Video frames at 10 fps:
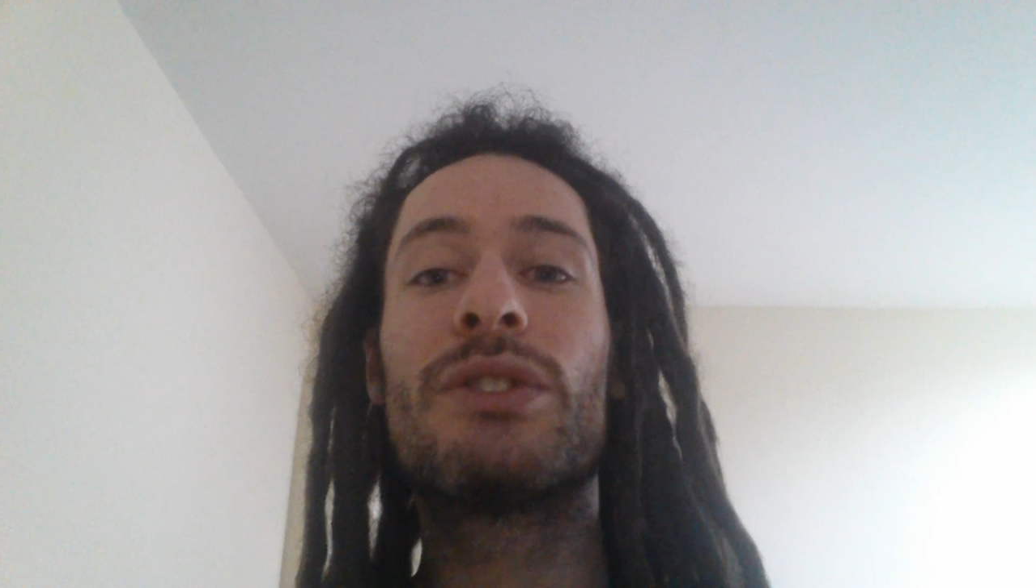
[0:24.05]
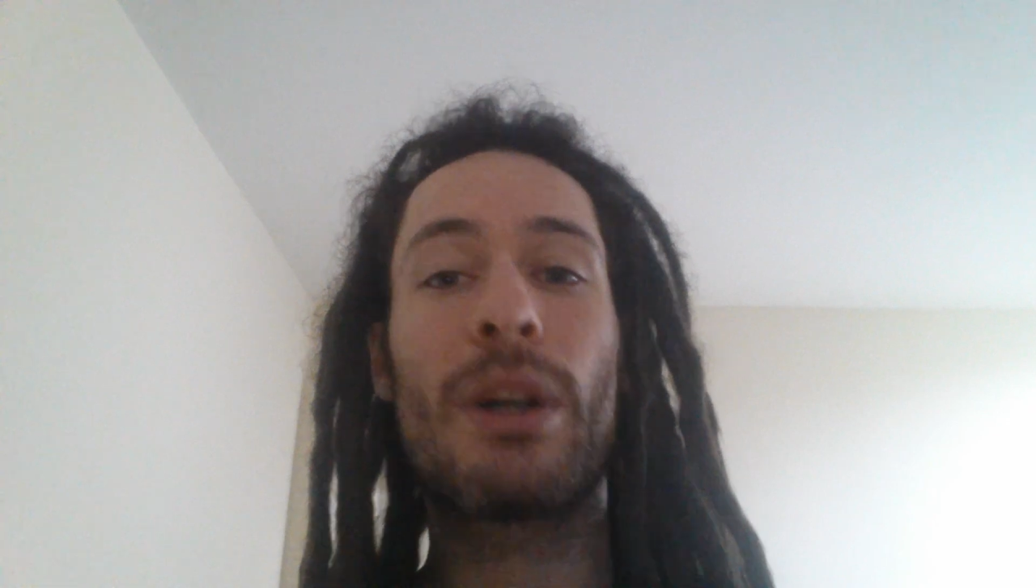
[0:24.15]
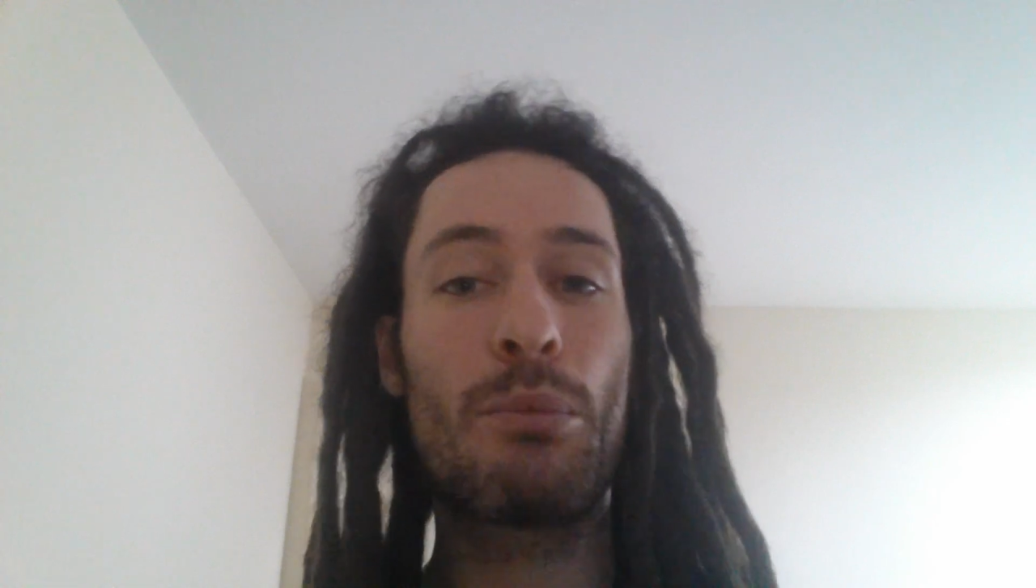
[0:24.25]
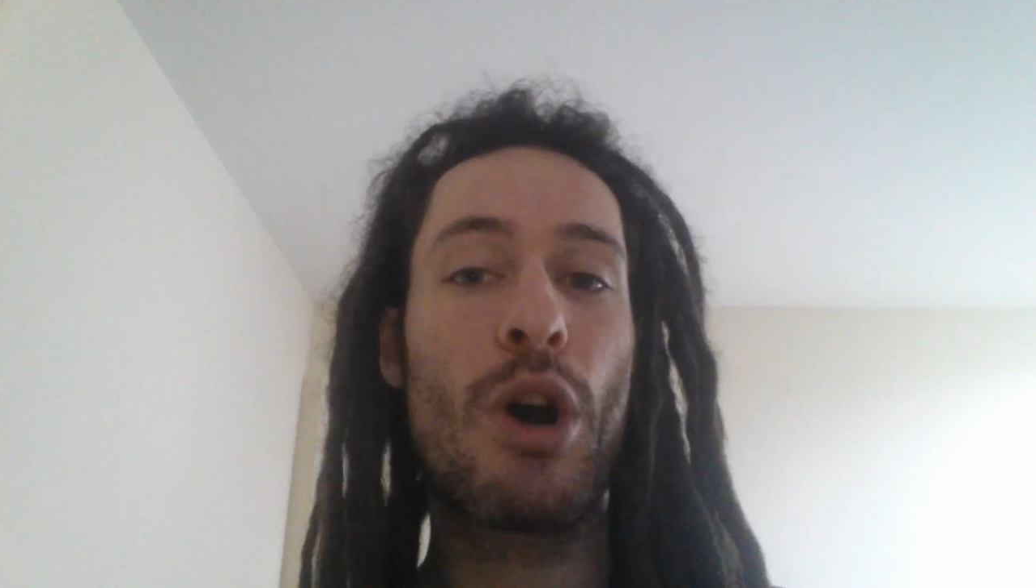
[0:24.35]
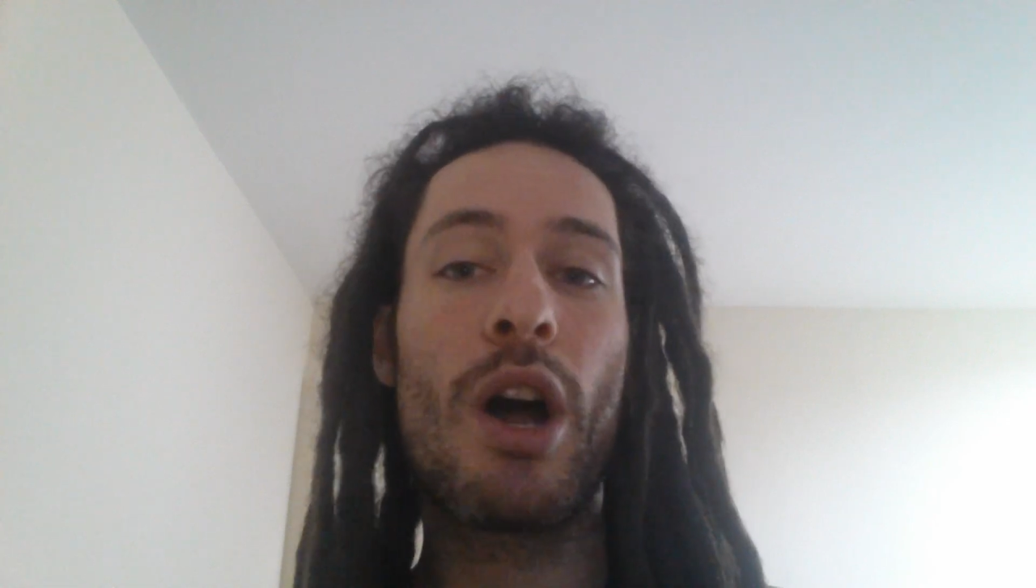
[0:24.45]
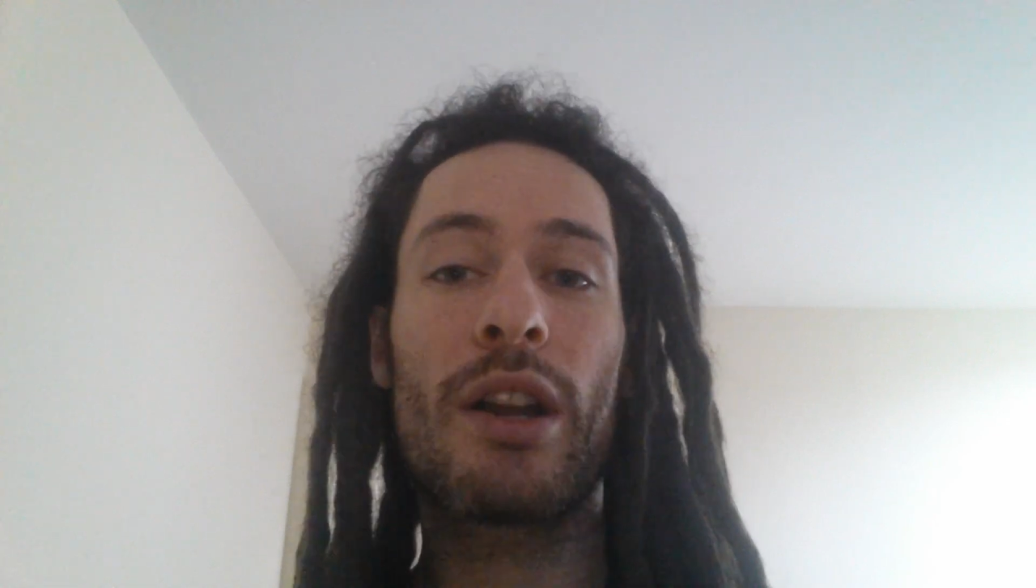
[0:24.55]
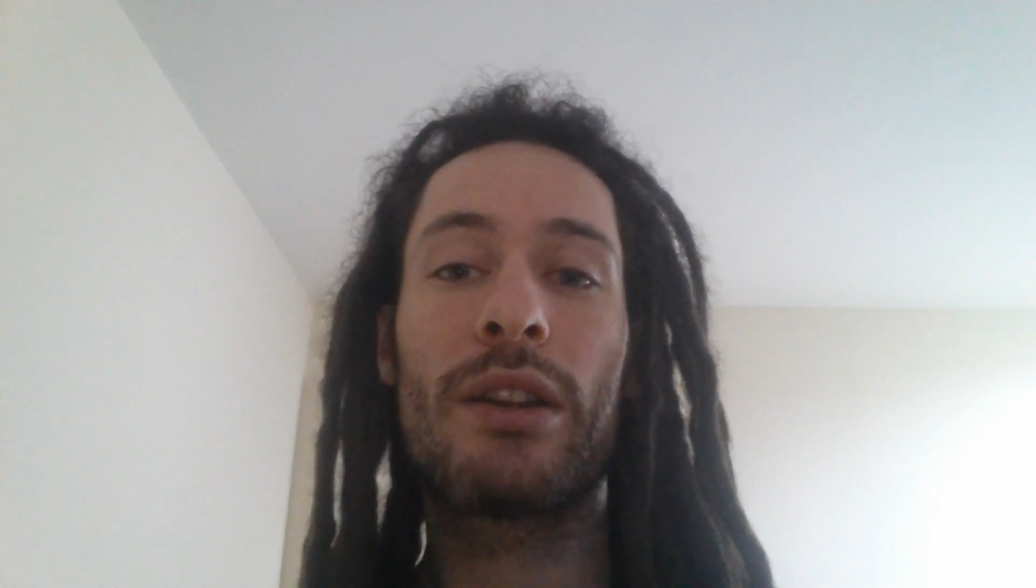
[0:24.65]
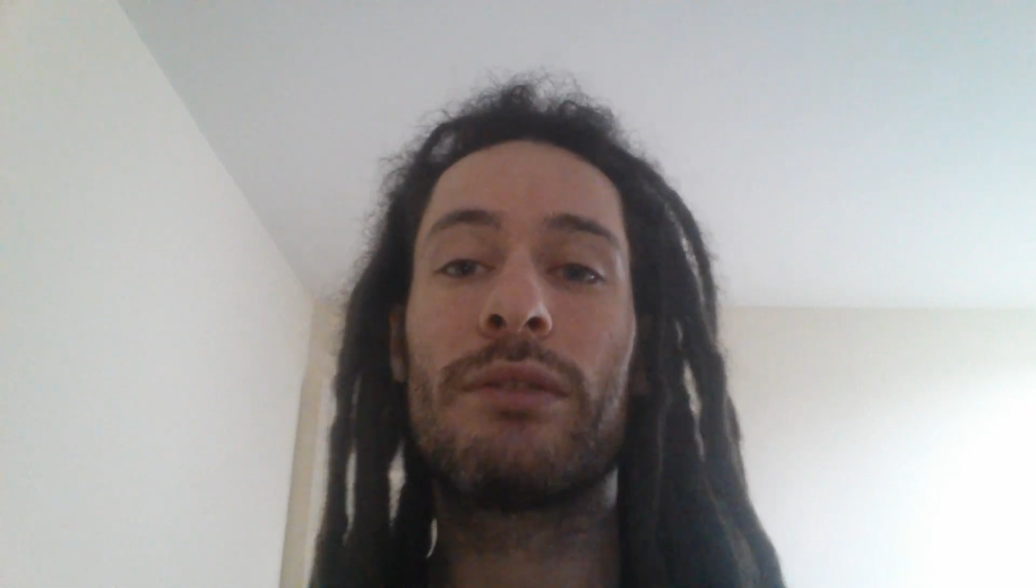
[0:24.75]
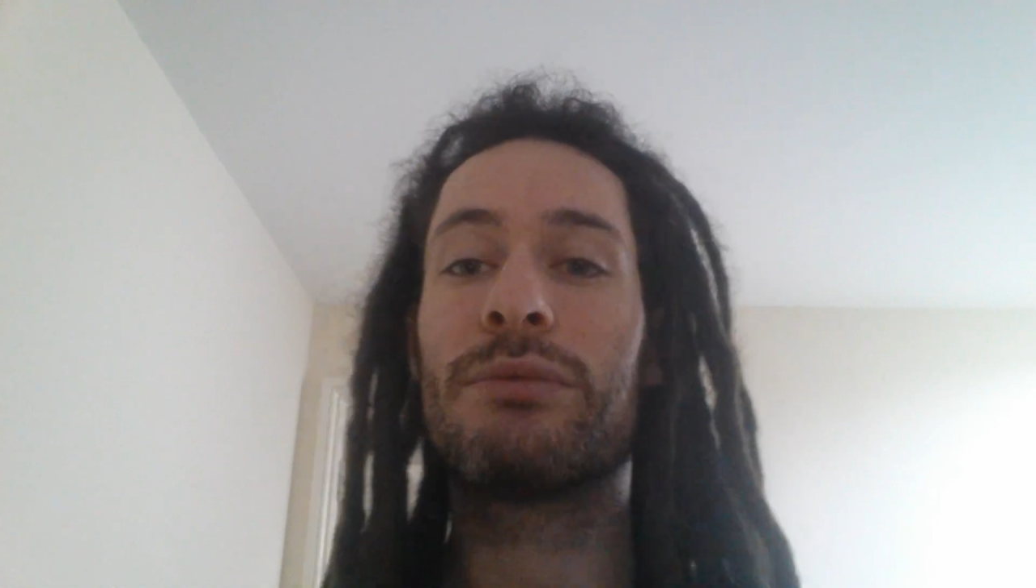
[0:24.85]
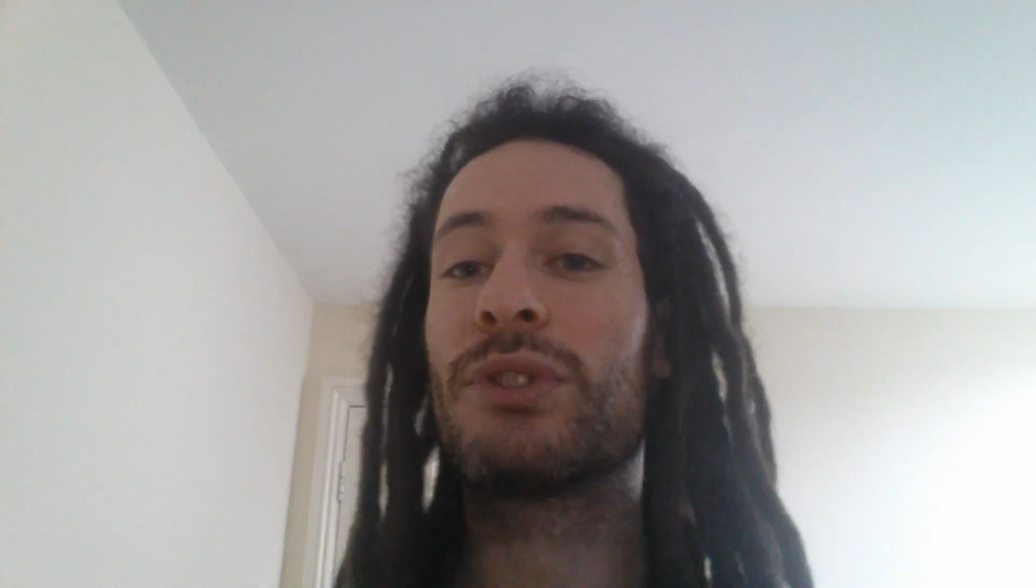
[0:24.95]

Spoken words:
some work.